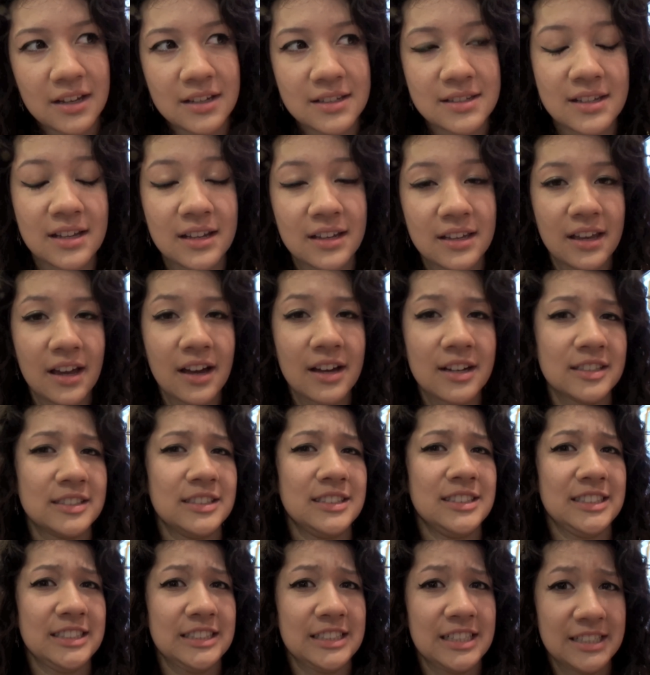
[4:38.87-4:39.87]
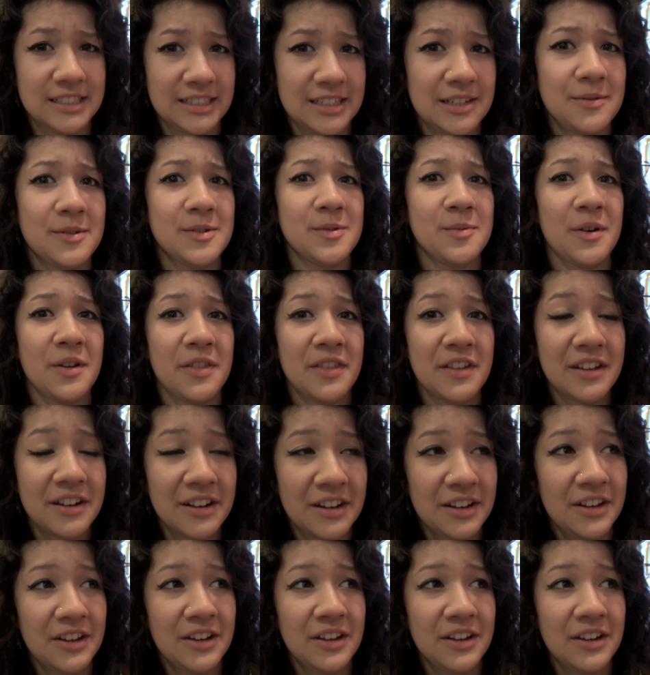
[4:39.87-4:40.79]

Cause like, yeah, it was worth it.